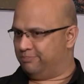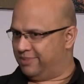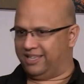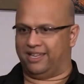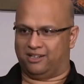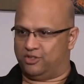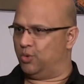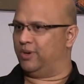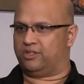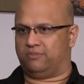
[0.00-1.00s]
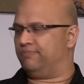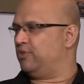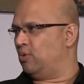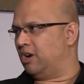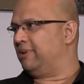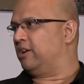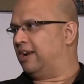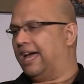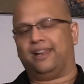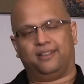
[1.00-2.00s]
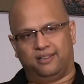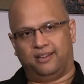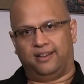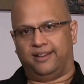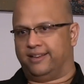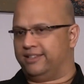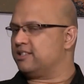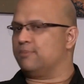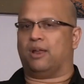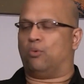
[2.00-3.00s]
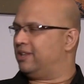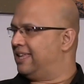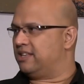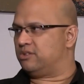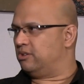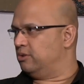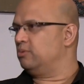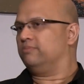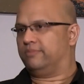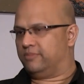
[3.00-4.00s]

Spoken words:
Be there, do it. You want to be good at it. It doesn't matter what dance you do.